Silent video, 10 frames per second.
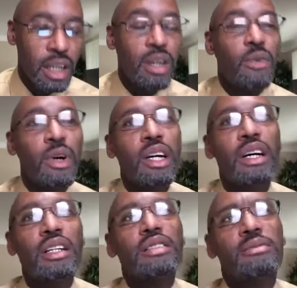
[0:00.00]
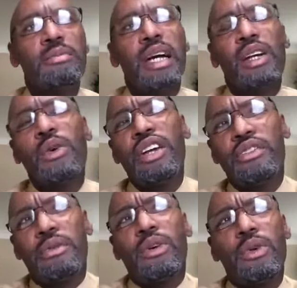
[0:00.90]
Well, you might
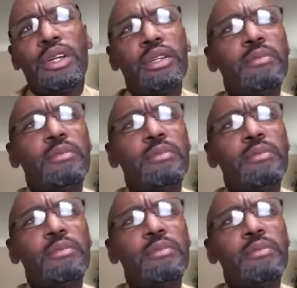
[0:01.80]
question, well, what do you